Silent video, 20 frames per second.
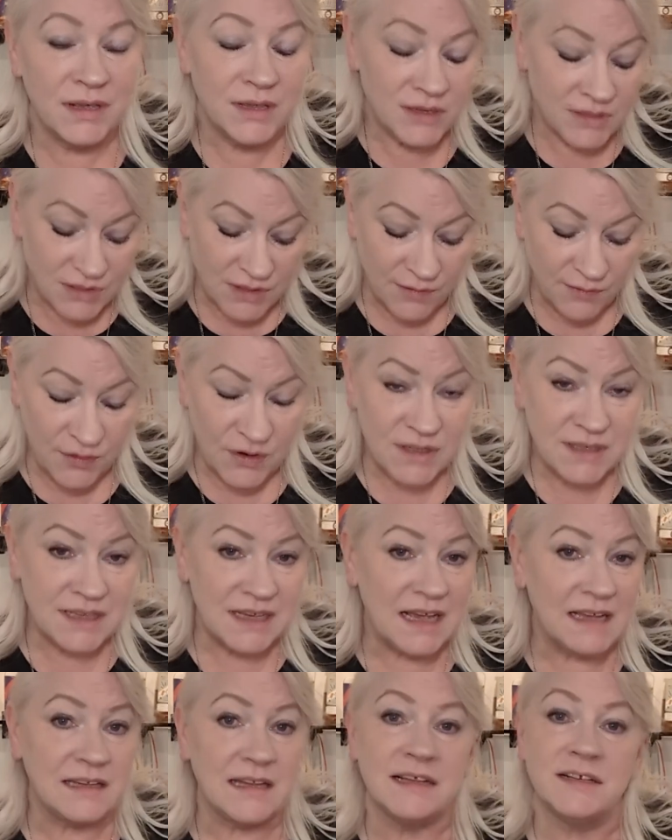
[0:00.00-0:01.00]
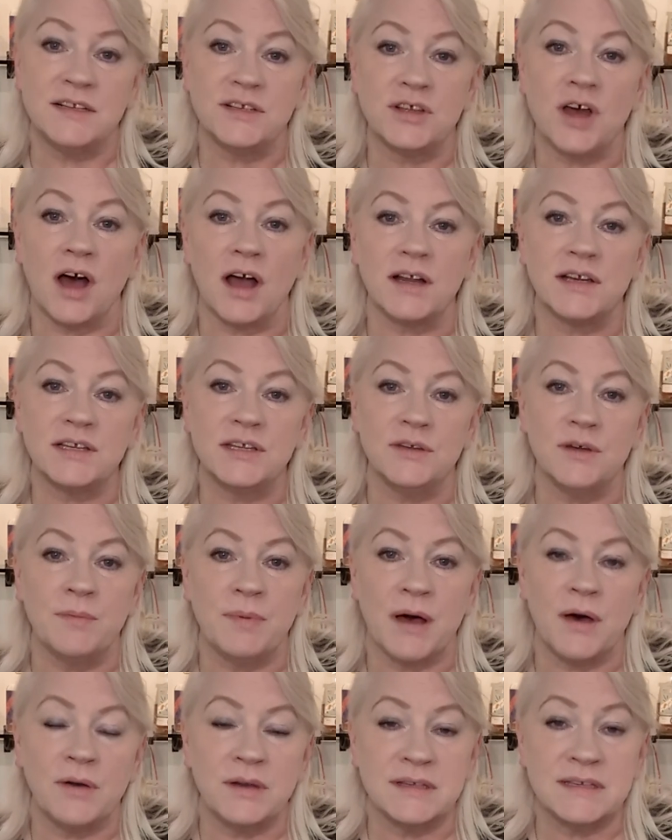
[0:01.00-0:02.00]
So the first thing I'd like to talk to you
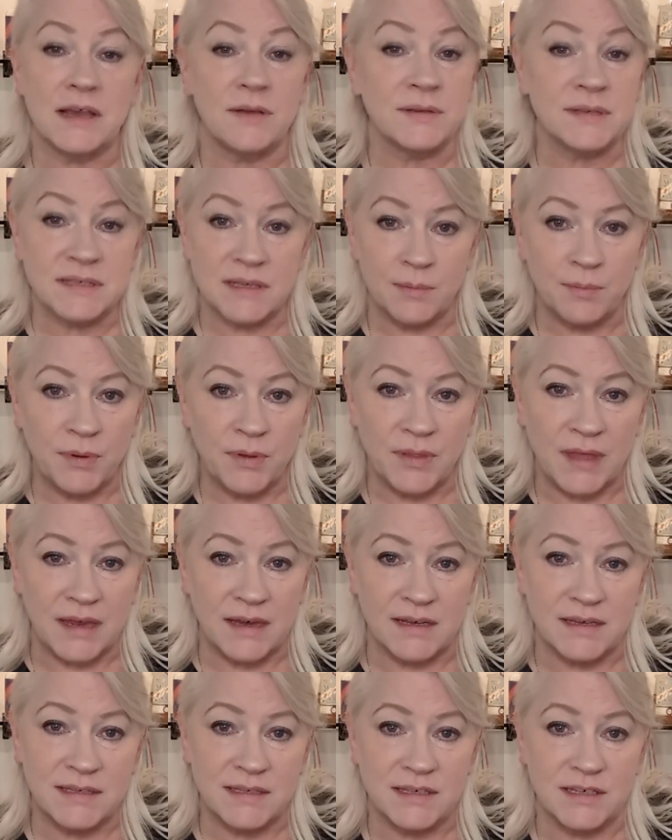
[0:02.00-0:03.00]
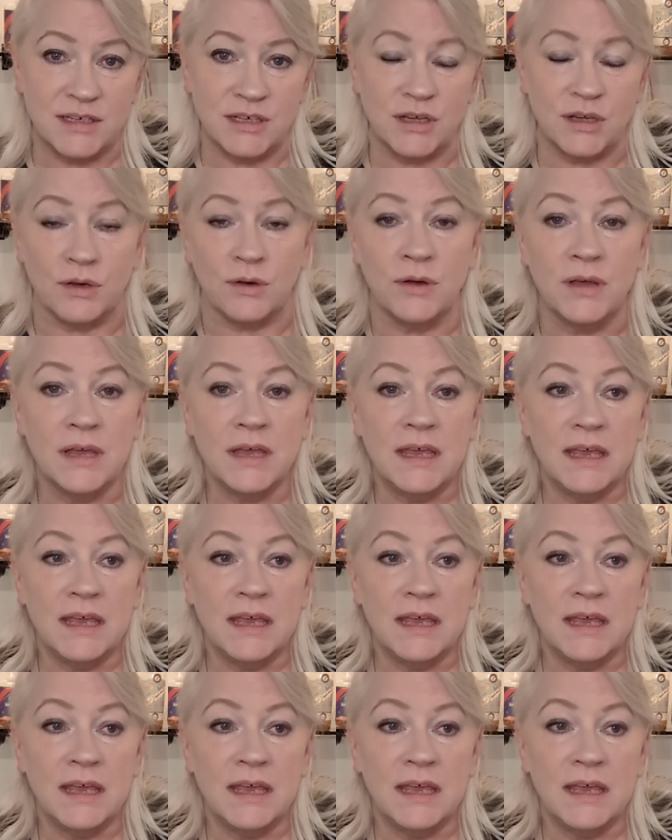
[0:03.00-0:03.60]
about is how simple that is to do.